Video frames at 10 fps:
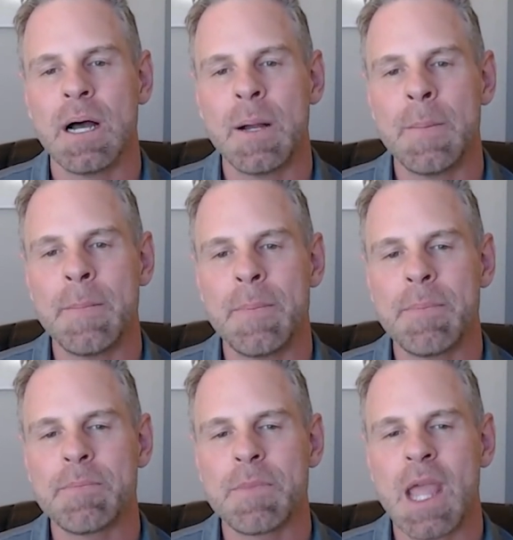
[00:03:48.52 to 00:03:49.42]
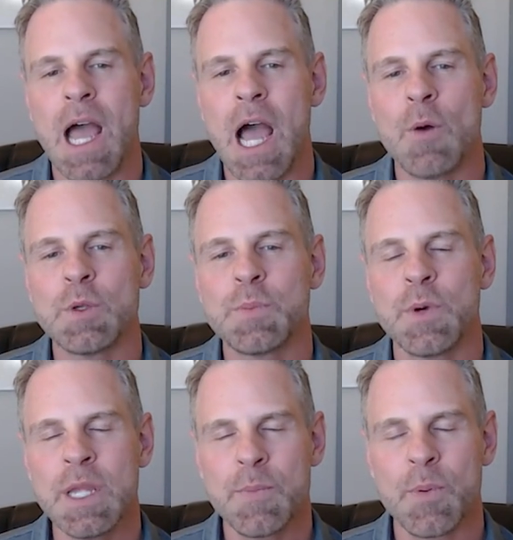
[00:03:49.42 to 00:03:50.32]
Um, I was
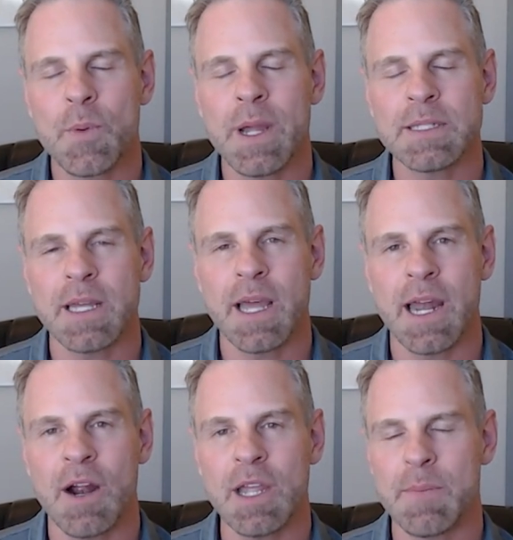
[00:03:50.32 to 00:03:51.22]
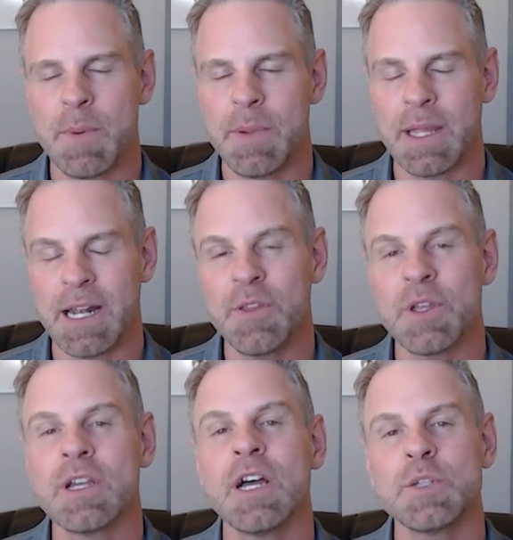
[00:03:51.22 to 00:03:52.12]
pretty impressed at our capability.
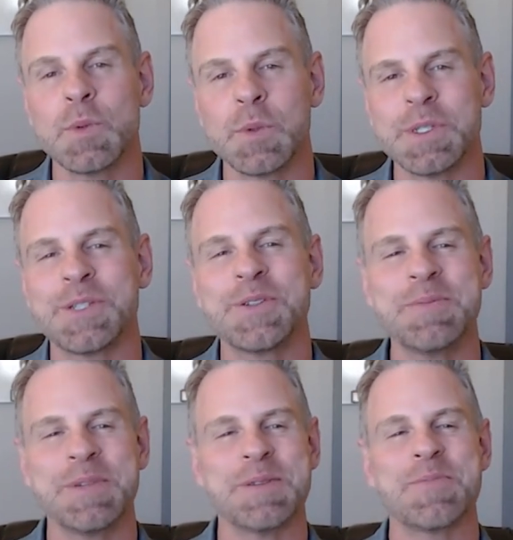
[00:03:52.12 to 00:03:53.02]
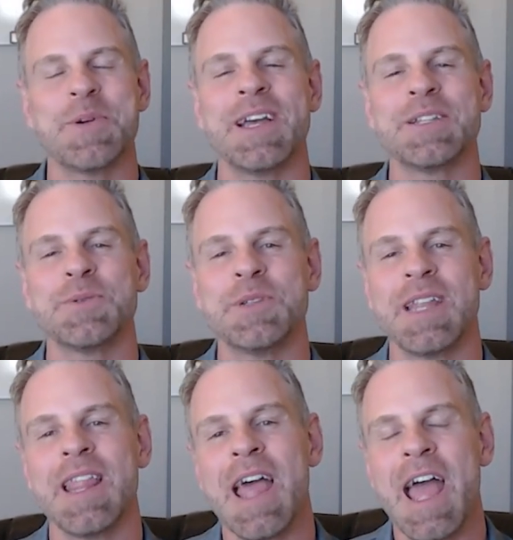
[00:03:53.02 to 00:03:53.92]
Another customer was extremely impressed with
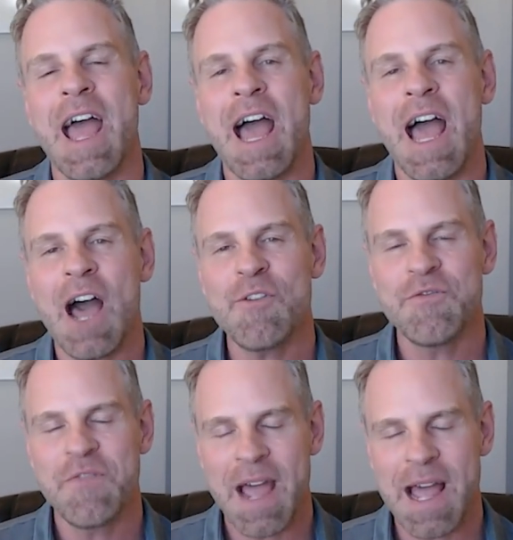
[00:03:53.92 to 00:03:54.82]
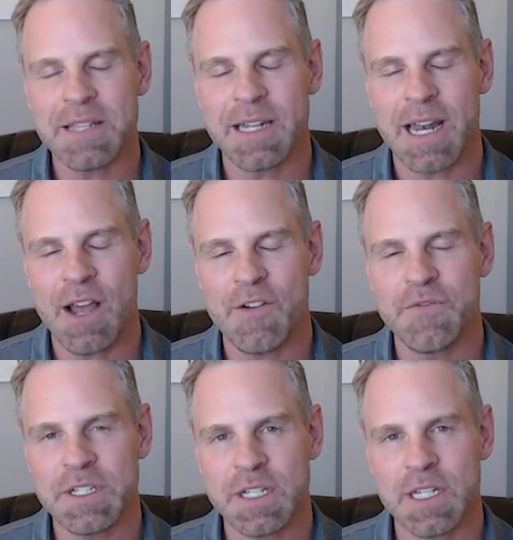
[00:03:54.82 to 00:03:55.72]
how fast and how
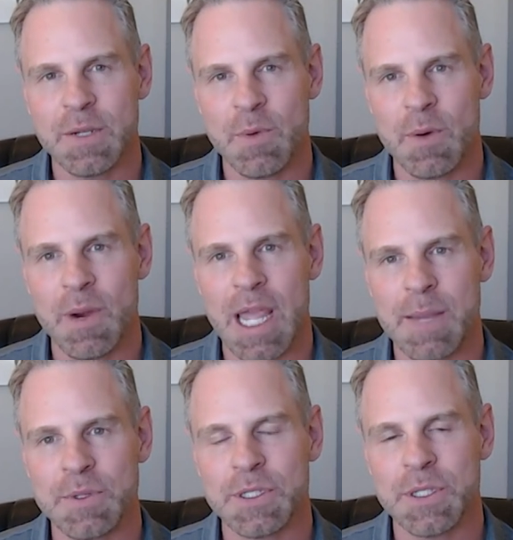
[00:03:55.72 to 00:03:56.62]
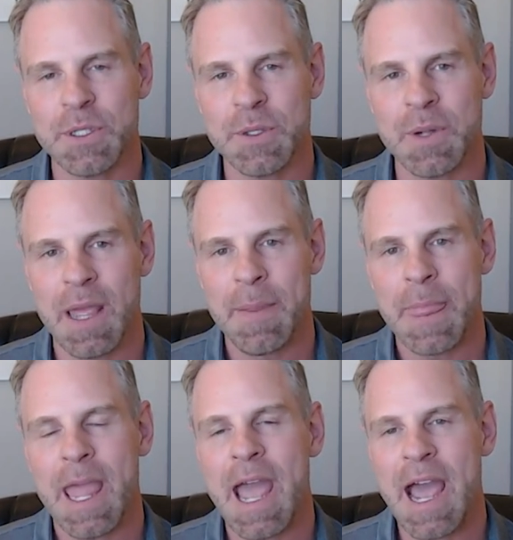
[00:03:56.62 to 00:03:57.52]
efficiently we were able to
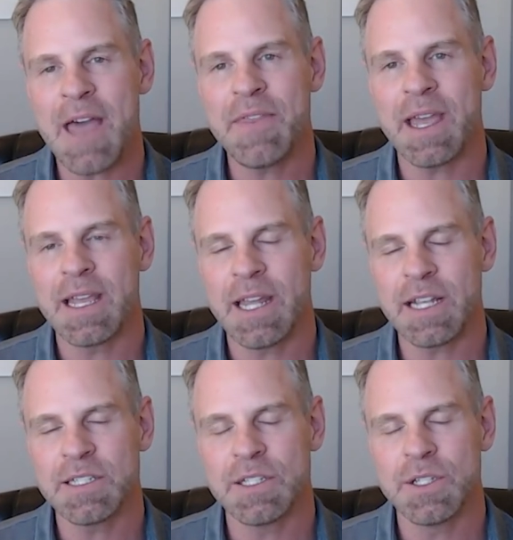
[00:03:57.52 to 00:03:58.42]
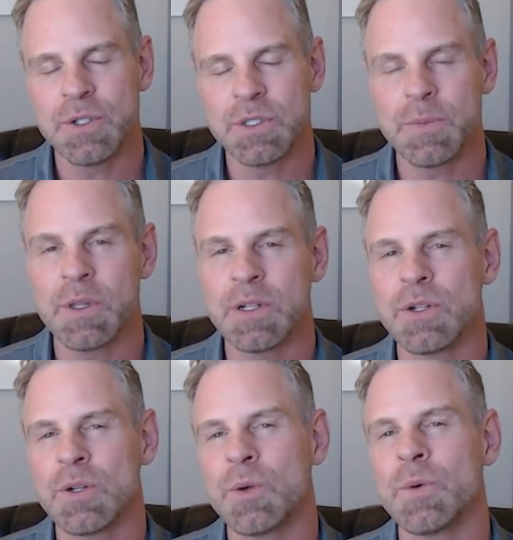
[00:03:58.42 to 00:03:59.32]
add that connection to some of their
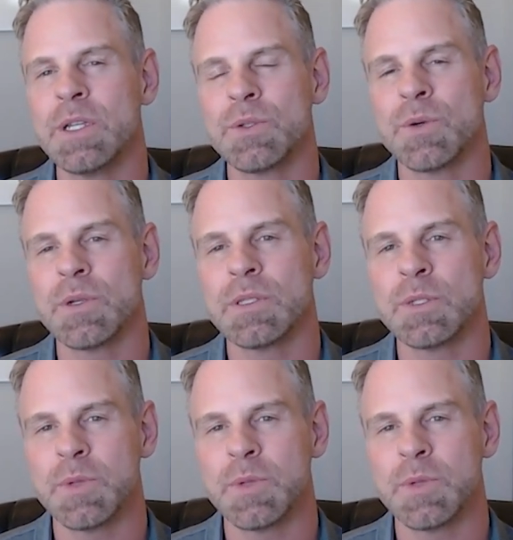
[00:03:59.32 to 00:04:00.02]
internal resources